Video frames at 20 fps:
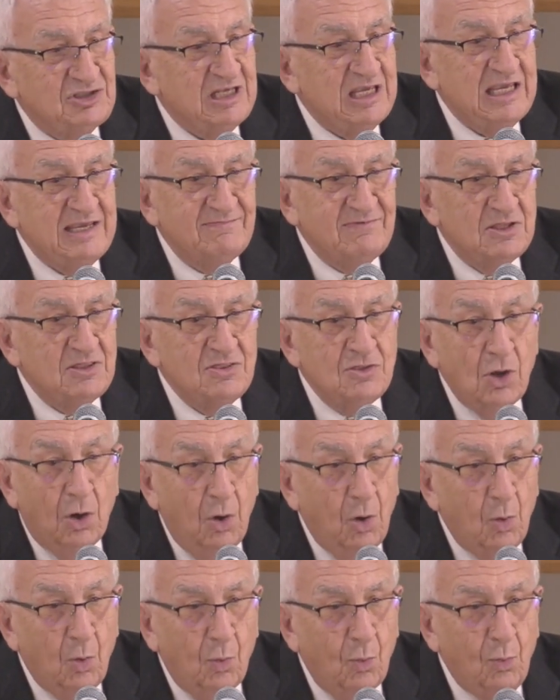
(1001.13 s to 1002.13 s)
We
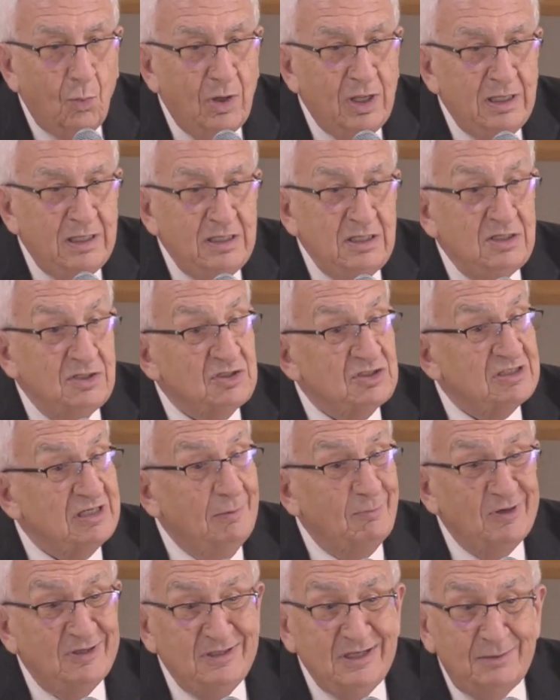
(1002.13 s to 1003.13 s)
became
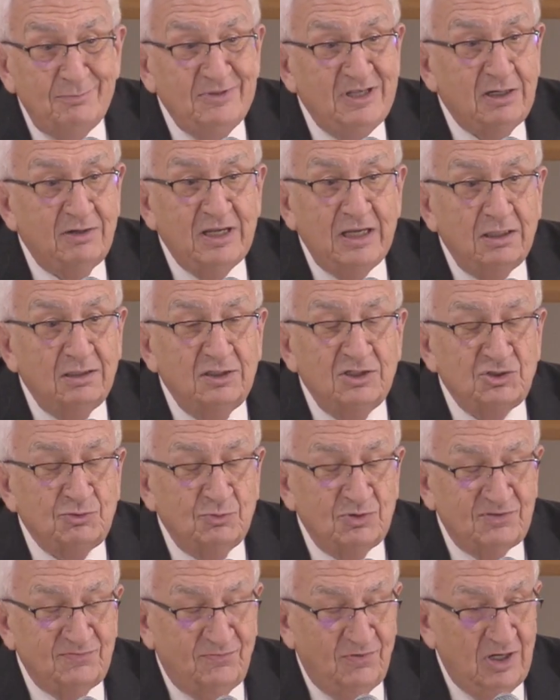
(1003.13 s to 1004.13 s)
together
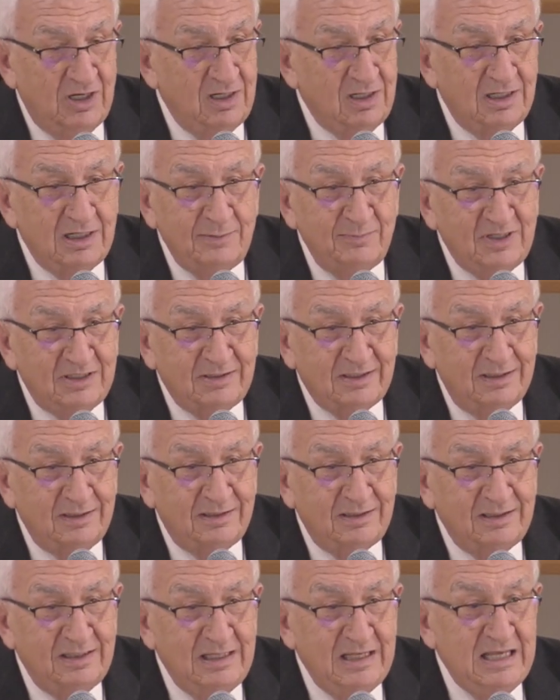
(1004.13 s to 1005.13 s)
a
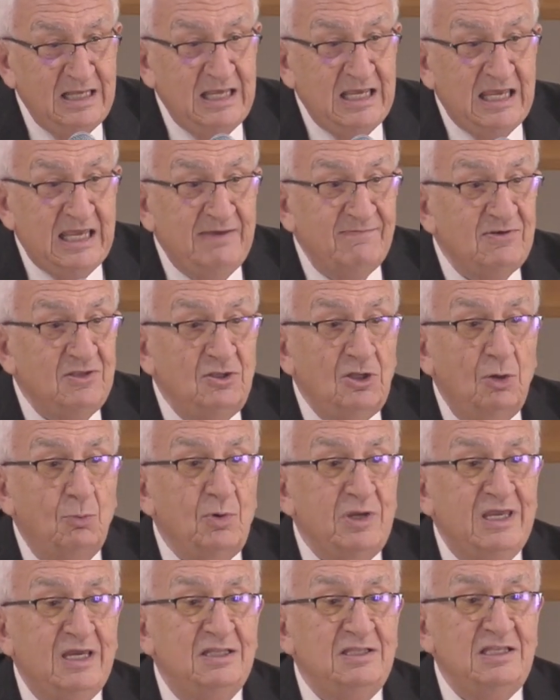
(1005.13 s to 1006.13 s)
body in Jesus
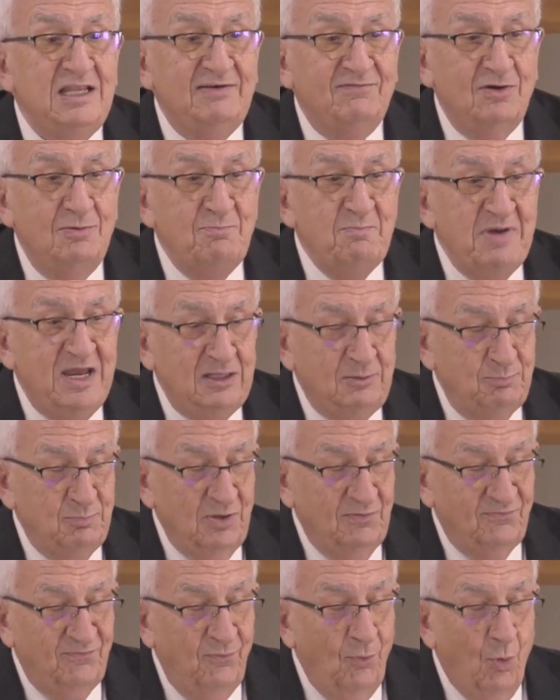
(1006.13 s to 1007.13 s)
Christ, even
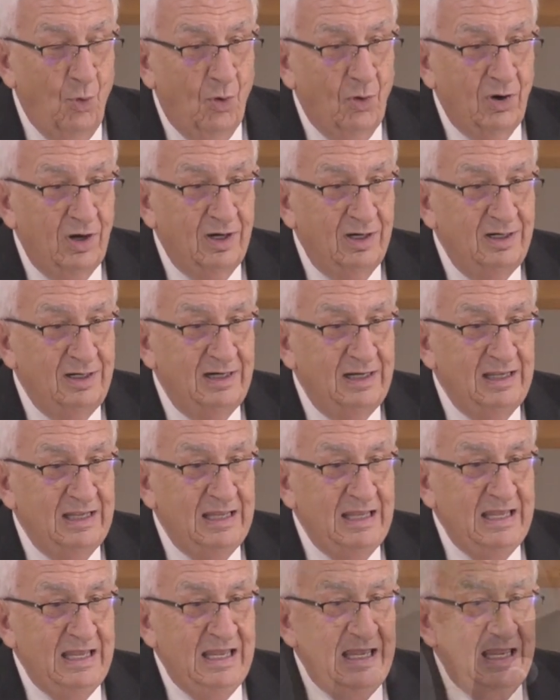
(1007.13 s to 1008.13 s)
though some
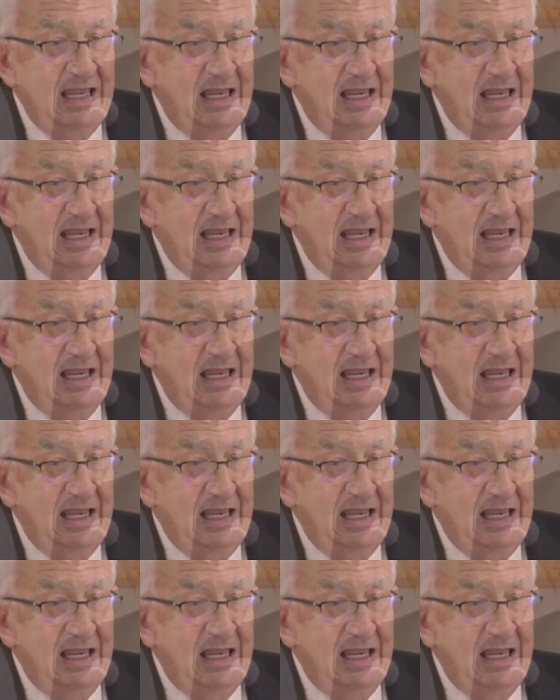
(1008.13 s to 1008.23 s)
of them,